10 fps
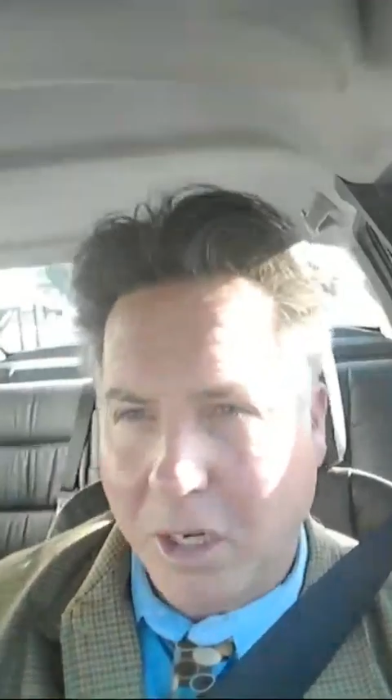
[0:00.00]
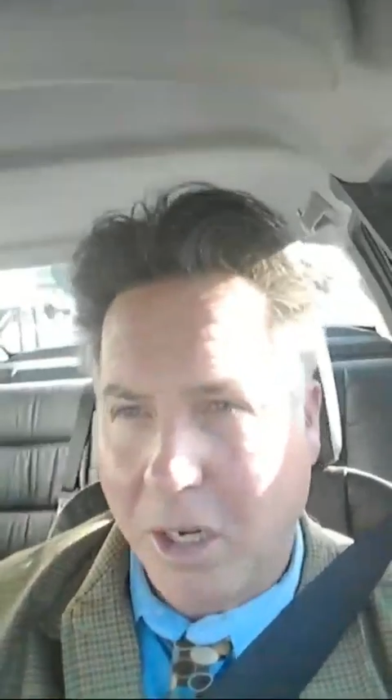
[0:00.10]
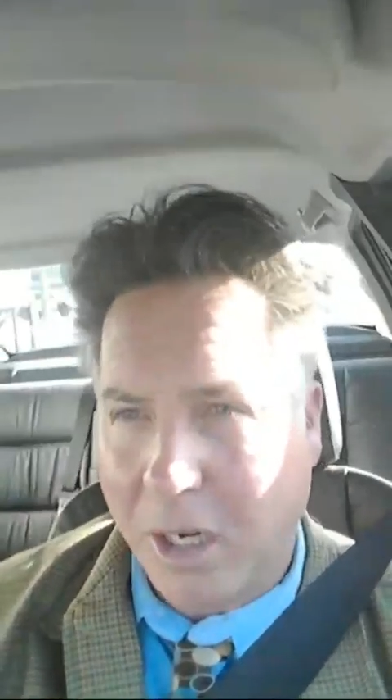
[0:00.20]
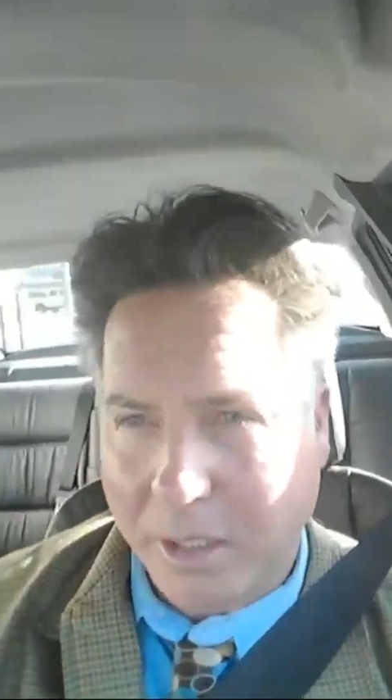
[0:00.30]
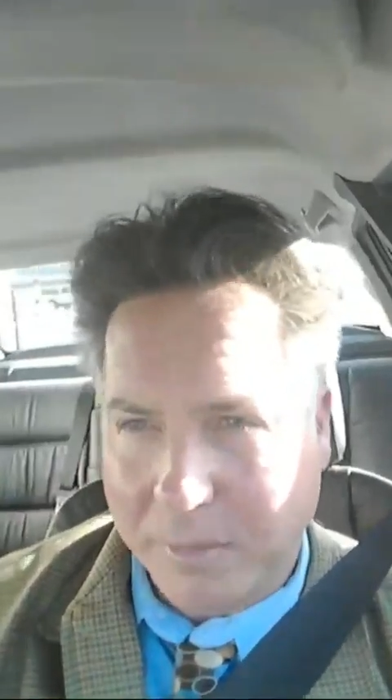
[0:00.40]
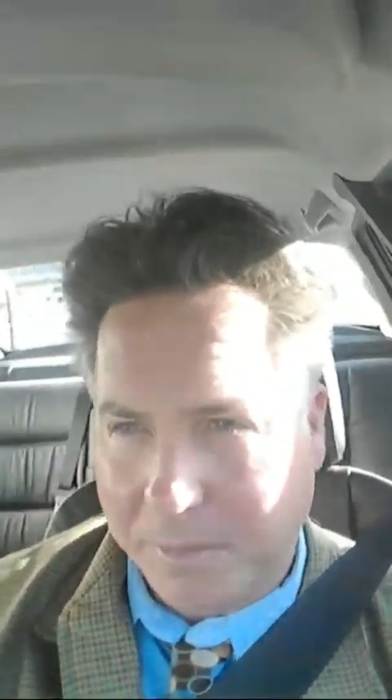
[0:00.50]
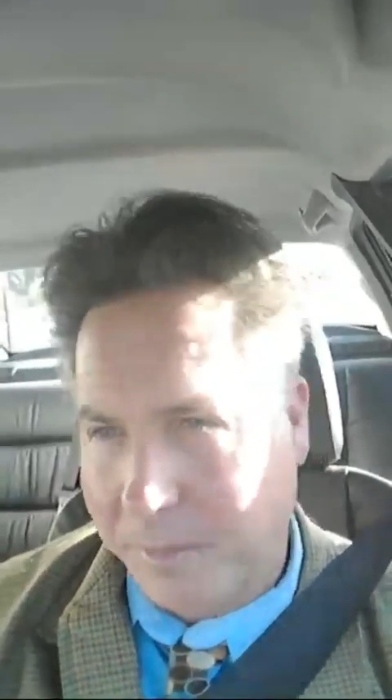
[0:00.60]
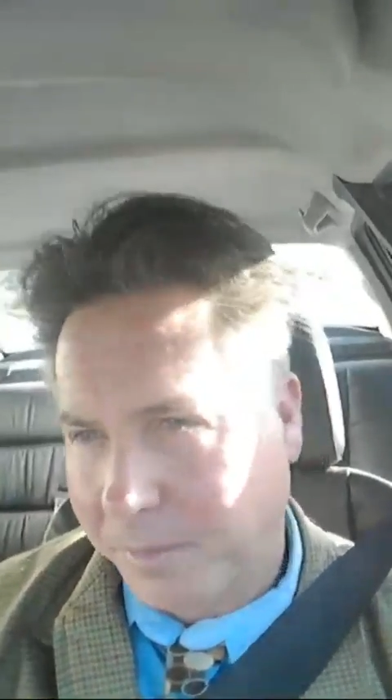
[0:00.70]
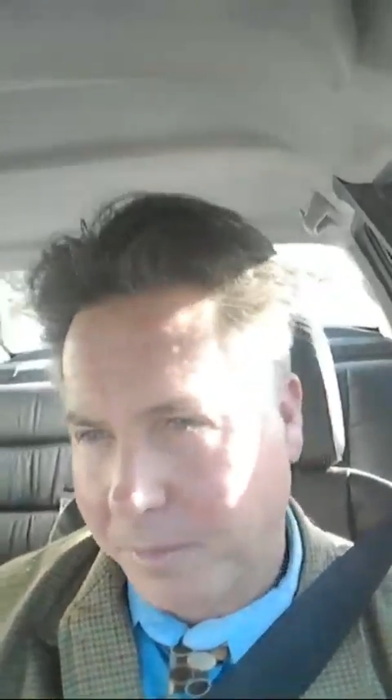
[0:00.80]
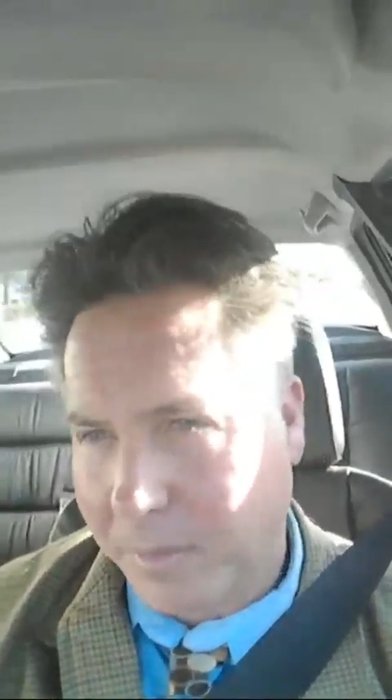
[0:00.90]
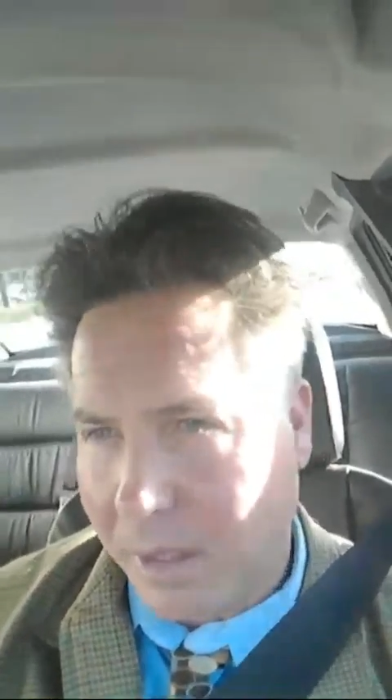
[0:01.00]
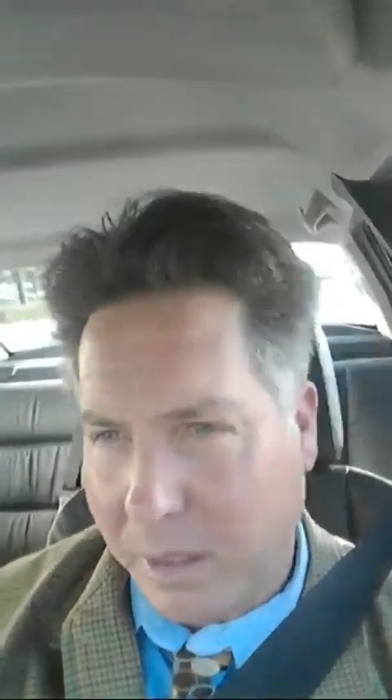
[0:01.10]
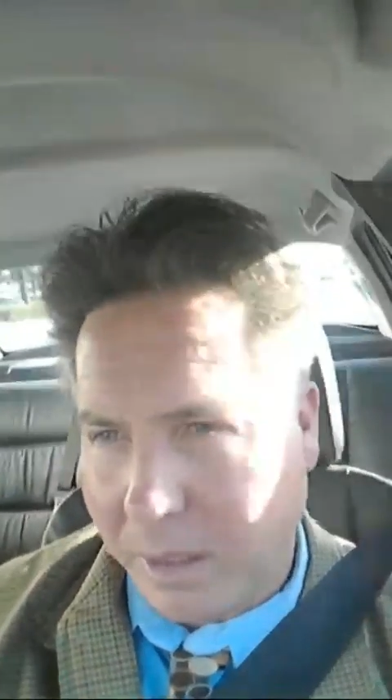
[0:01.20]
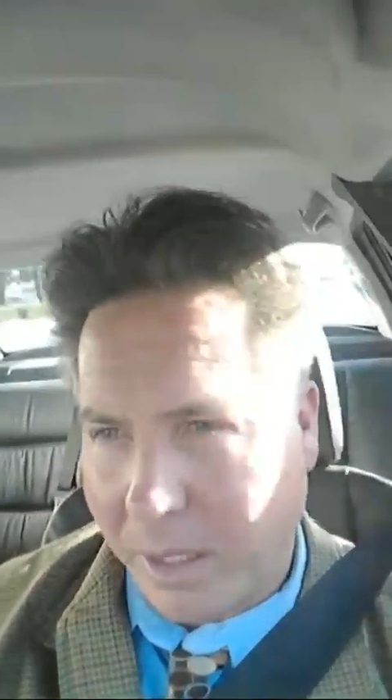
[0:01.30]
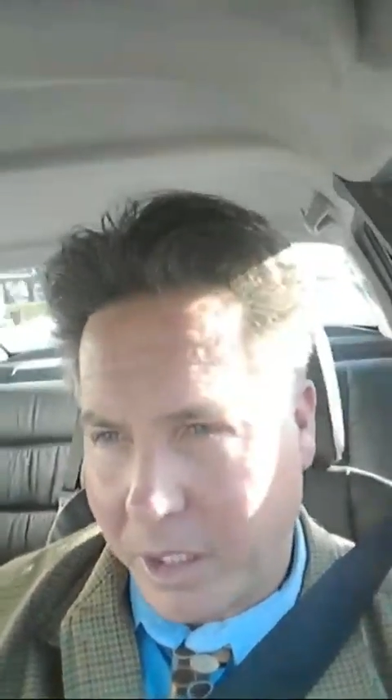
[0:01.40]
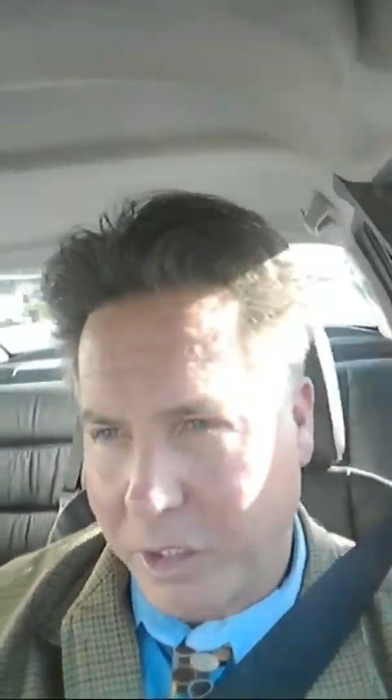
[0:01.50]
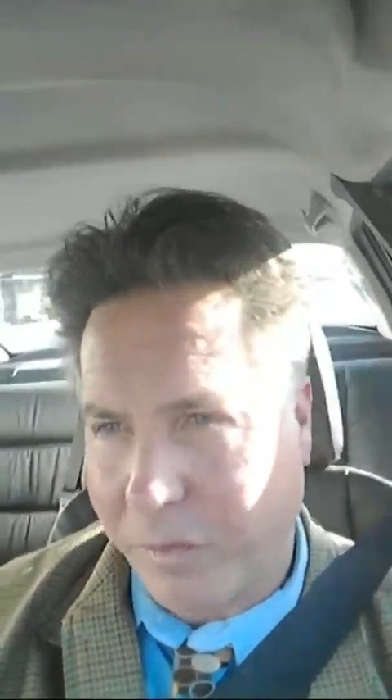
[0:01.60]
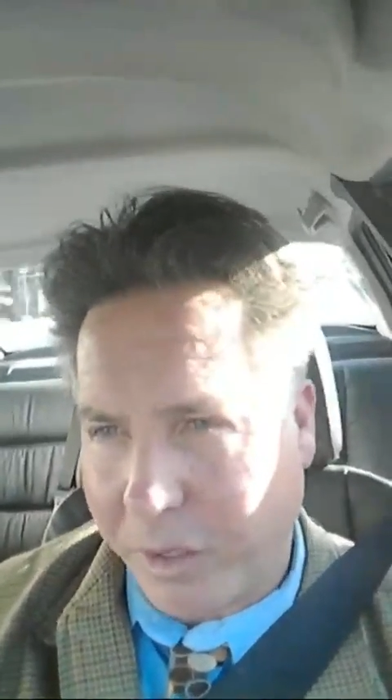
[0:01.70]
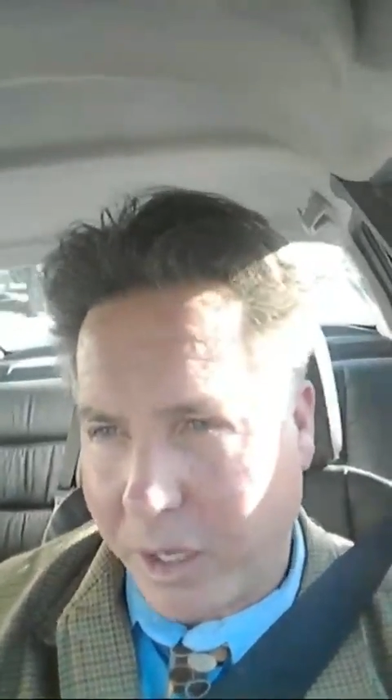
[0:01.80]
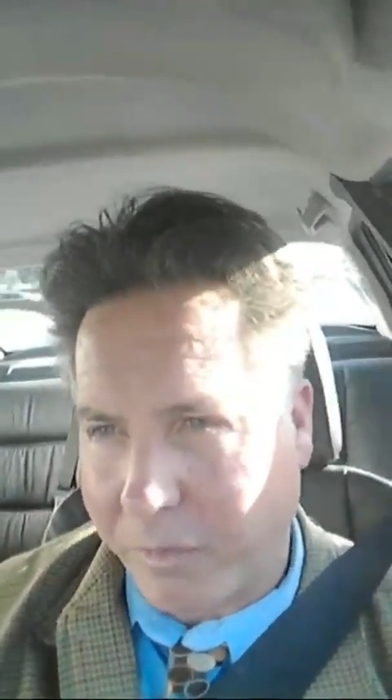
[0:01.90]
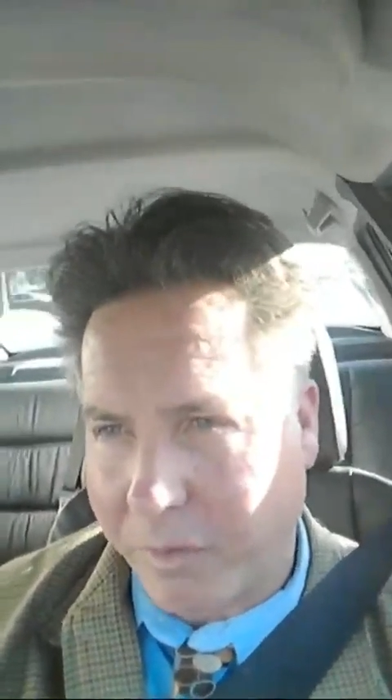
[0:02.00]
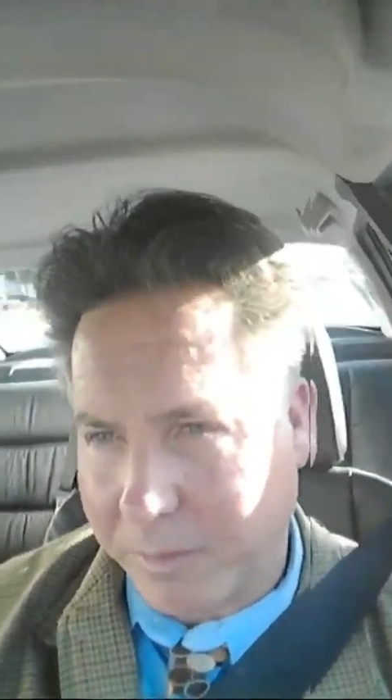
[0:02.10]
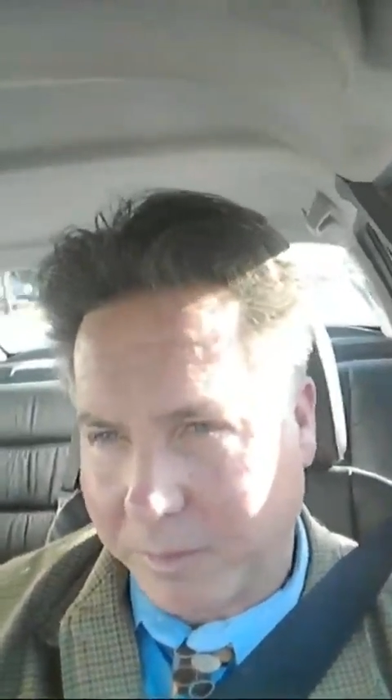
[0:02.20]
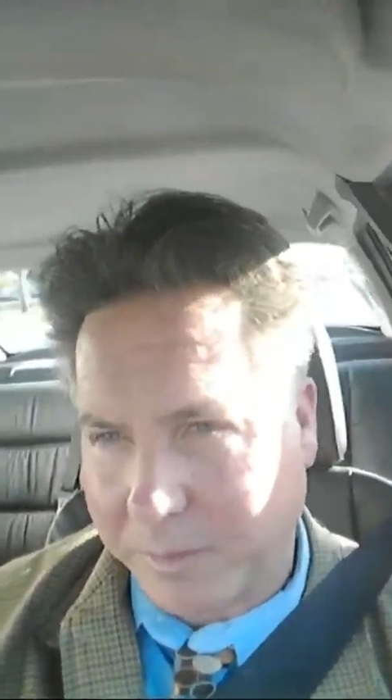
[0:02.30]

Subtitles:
gone. And it's forgiven.